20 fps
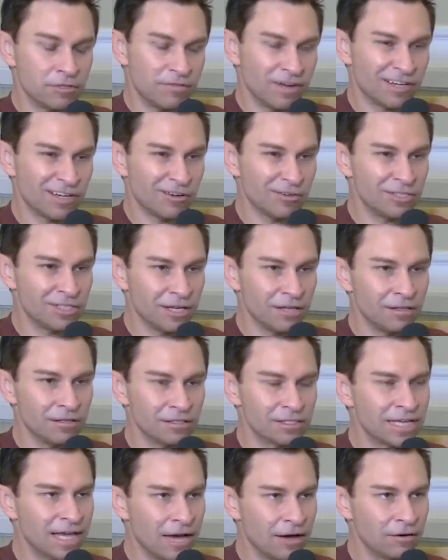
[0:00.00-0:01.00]
In fact, I would say
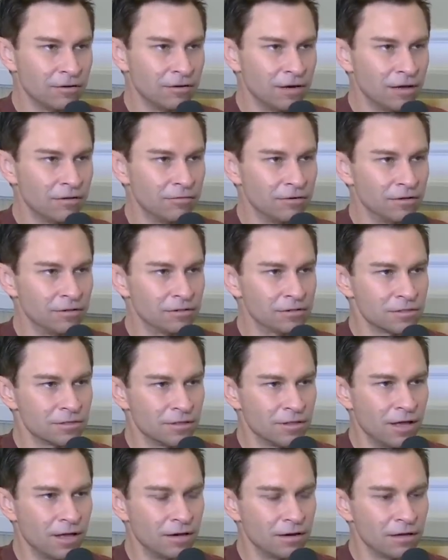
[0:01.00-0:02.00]
there's counter-evidence to
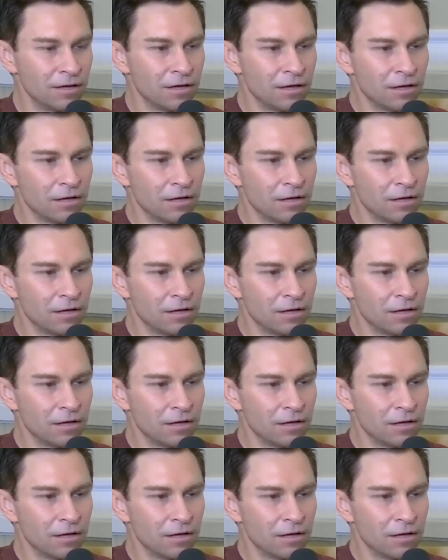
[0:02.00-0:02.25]
that